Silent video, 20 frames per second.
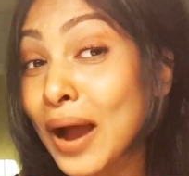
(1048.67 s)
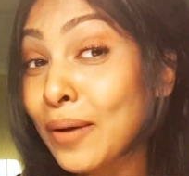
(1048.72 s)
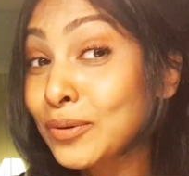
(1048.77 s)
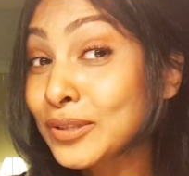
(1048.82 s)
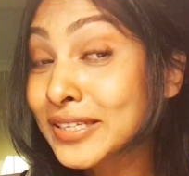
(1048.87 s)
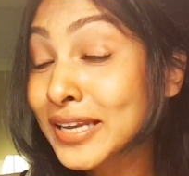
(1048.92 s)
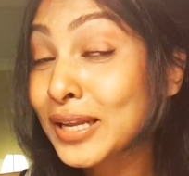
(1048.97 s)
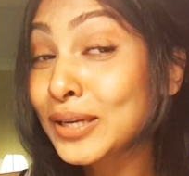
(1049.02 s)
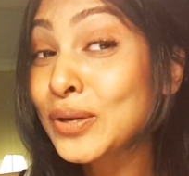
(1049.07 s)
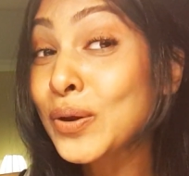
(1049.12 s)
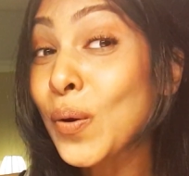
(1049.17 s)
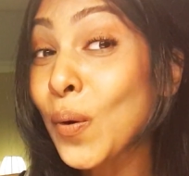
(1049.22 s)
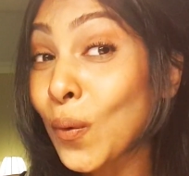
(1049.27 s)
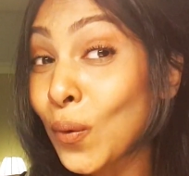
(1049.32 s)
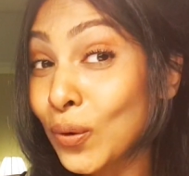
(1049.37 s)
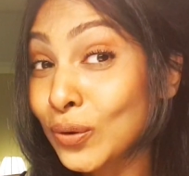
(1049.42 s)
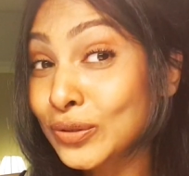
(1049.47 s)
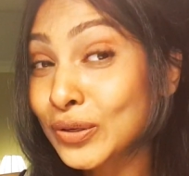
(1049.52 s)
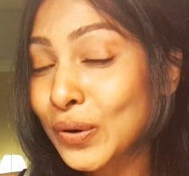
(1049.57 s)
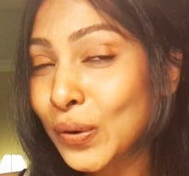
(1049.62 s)
I will tell you
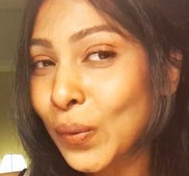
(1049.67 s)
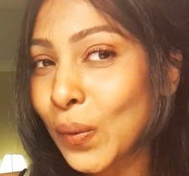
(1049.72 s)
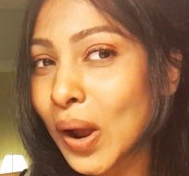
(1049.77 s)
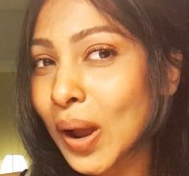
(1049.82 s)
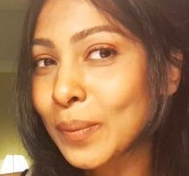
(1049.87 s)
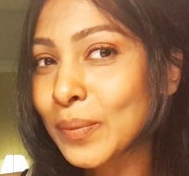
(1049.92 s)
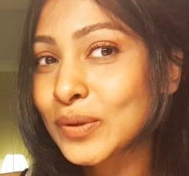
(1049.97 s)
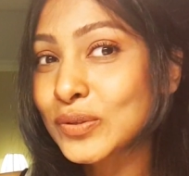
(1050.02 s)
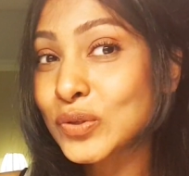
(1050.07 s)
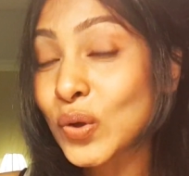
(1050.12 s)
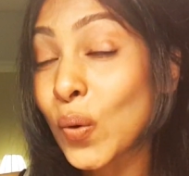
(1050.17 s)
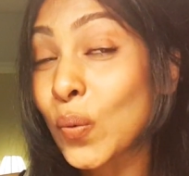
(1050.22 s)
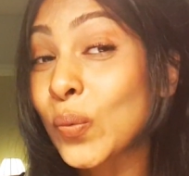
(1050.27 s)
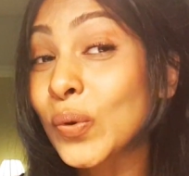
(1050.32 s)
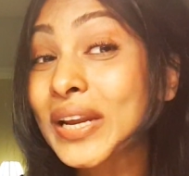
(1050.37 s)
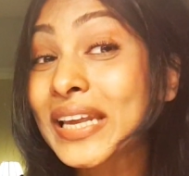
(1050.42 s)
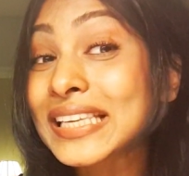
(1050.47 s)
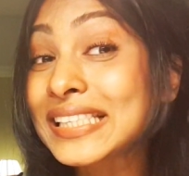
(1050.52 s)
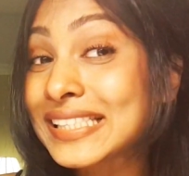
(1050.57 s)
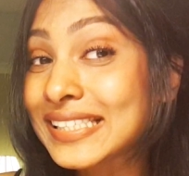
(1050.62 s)
all the requirements of
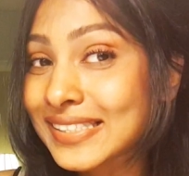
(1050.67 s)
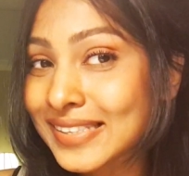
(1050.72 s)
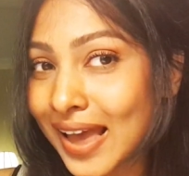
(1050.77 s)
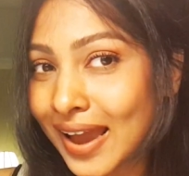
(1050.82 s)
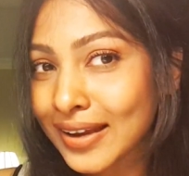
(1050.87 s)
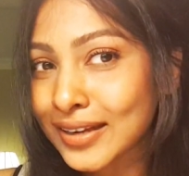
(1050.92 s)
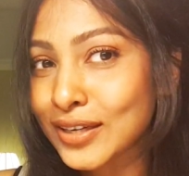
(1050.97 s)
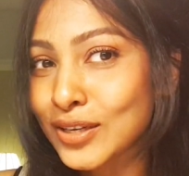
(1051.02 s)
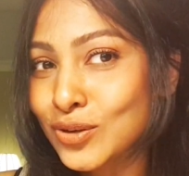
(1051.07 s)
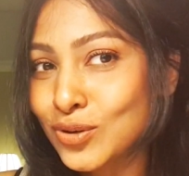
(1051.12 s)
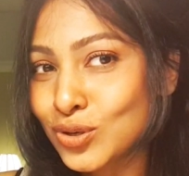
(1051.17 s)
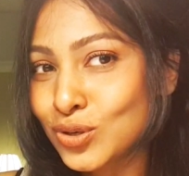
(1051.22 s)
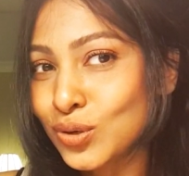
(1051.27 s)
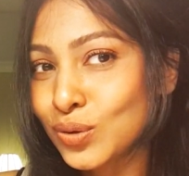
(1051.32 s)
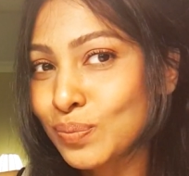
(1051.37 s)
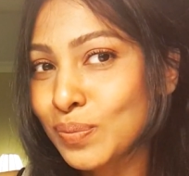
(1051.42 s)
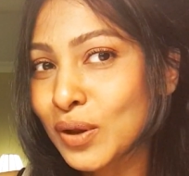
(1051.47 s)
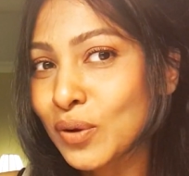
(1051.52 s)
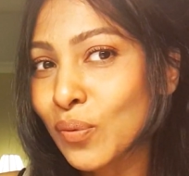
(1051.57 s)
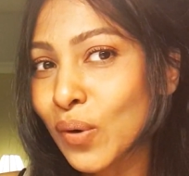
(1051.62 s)
what exactly you
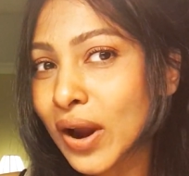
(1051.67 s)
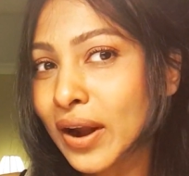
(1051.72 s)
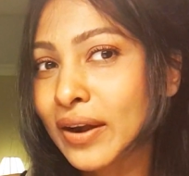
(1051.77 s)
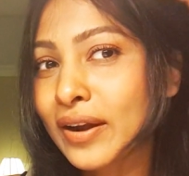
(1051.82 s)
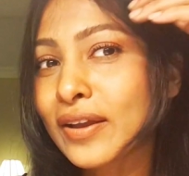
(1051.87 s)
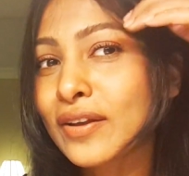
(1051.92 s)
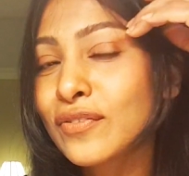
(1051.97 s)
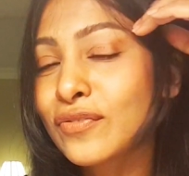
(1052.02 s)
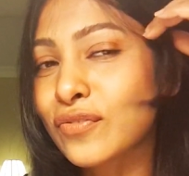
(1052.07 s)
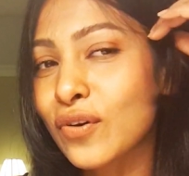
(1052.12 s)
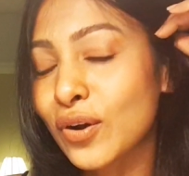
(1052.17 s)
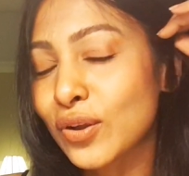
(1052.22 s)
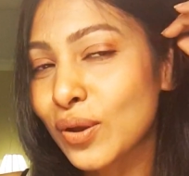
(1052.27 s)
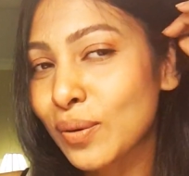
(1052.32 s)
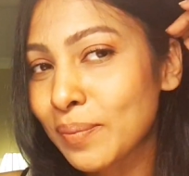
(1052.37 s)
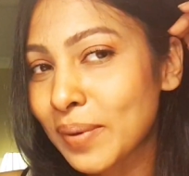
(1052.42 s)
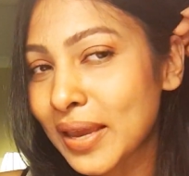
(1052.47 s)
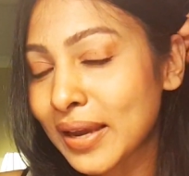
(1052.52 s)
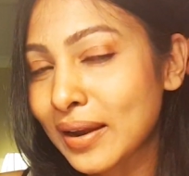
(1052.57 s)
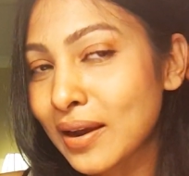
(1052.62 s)
should be wearing for your
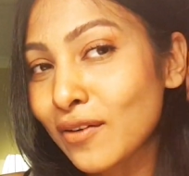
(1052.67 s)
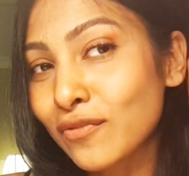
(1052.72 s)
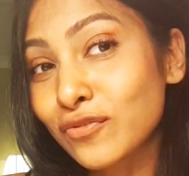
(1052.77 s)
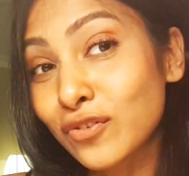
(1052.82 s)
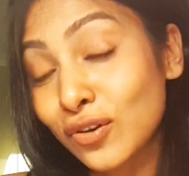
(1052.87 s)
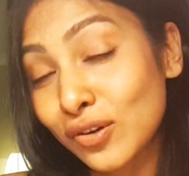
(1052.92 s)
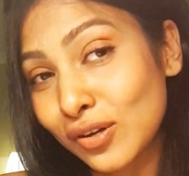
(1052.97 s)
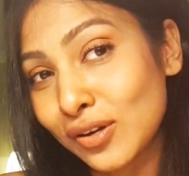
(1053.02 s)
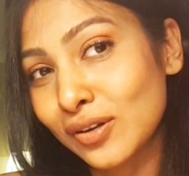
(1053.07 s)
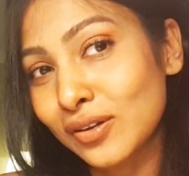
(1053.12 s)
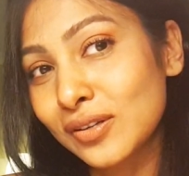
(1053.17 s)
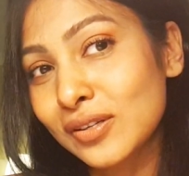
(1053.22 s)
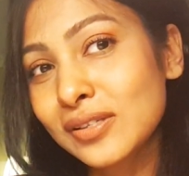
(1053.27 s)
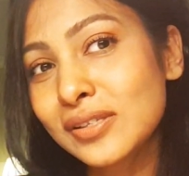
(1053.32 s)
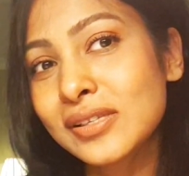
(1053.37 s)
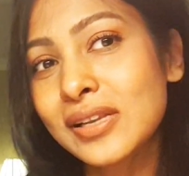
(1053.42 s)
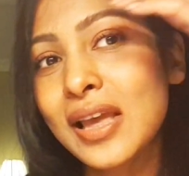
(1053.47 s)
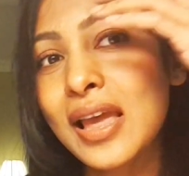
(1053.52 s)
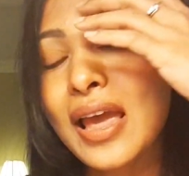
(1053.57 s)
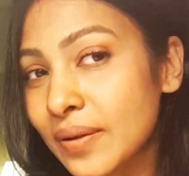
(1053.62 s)
makeup for
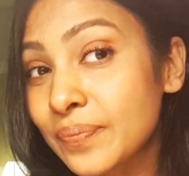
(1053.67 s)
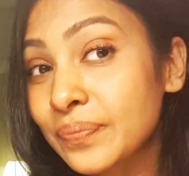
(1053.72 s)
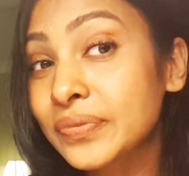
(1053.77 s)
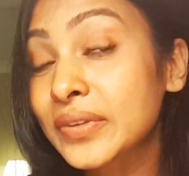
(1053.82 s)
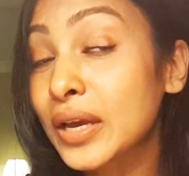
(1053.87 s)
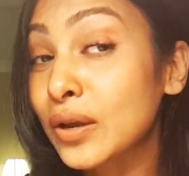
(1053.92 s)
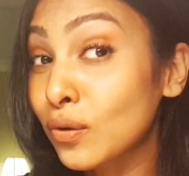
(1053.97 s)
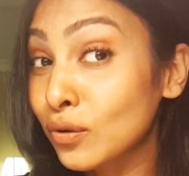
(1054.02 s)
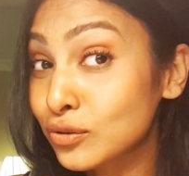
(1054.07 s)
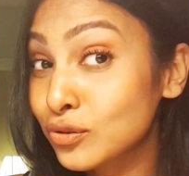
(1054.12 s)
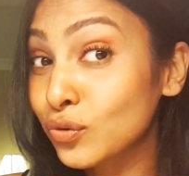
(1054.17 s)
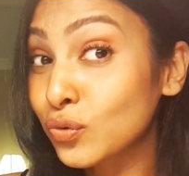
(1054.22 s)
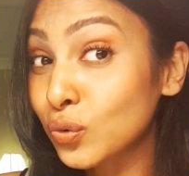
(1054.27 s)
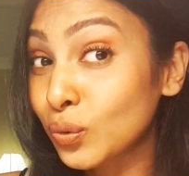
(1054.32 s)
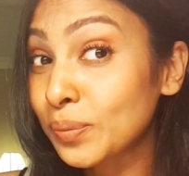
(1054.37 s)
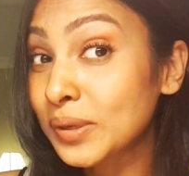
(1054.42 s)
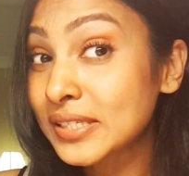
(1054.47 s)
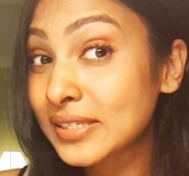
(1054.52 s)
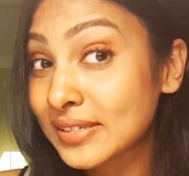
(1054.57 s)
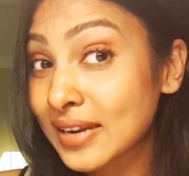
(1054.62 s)
girls, and also
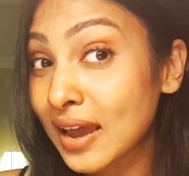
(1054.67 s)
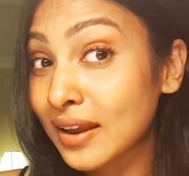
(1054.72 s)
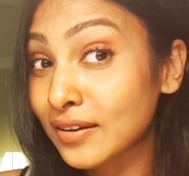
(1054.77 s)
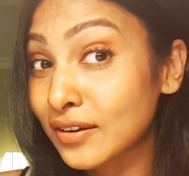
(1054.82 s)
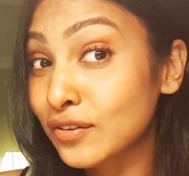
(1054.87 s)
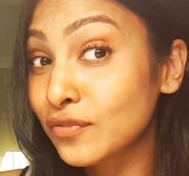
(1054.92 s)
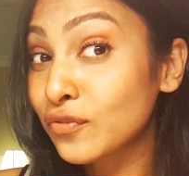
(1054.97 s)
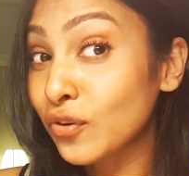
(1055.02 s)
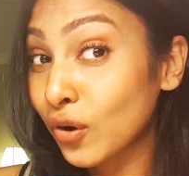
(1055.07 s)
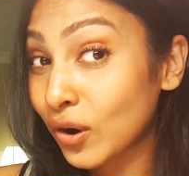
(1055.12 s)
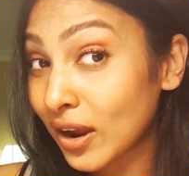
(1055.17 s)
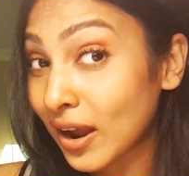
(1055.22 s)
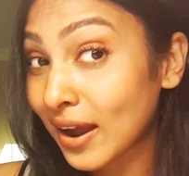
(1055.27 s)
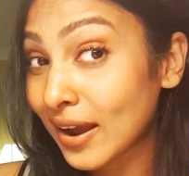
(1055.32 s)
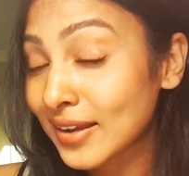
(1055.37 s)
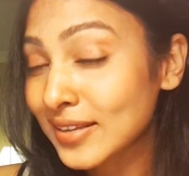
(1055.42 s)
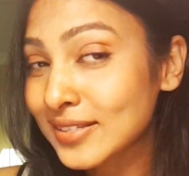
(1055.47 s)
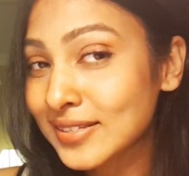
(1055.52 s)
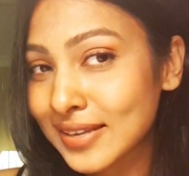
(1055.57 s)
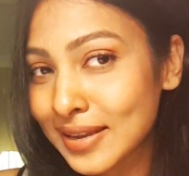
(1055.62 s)
grooming standard for
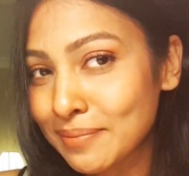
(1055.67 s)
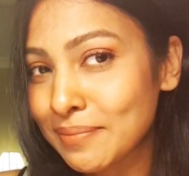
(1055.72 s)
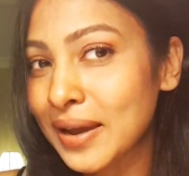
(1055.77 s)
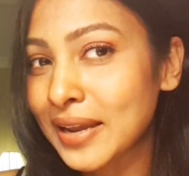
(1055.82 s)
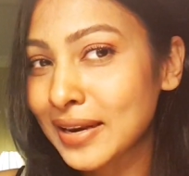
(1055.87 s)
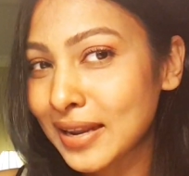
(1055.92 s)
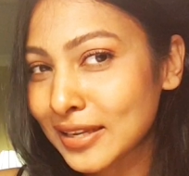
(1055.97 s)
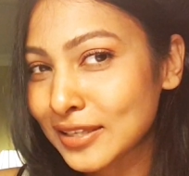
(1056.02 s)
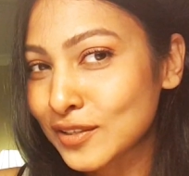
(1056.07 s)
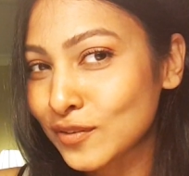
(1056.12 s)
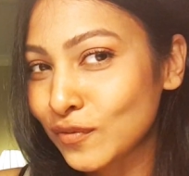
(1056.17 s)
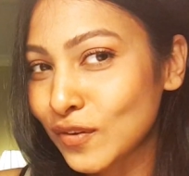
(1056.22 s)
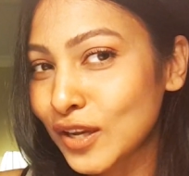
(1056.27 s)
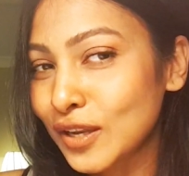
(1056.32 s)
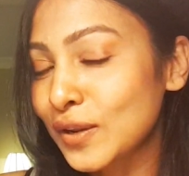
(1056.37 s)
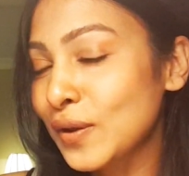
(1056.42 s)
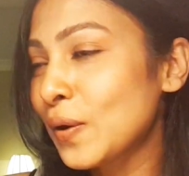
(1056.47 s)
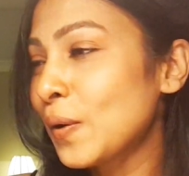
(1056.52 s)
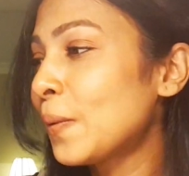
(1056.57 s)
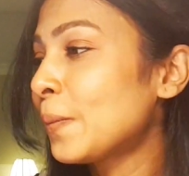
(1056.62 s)
guys in my next
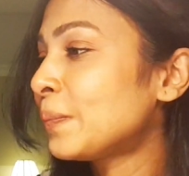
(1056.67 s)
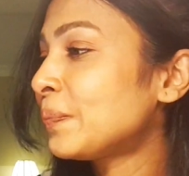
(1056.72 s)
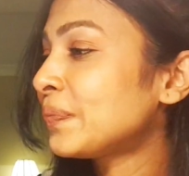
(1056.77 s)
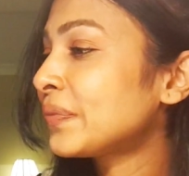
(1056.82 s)
video.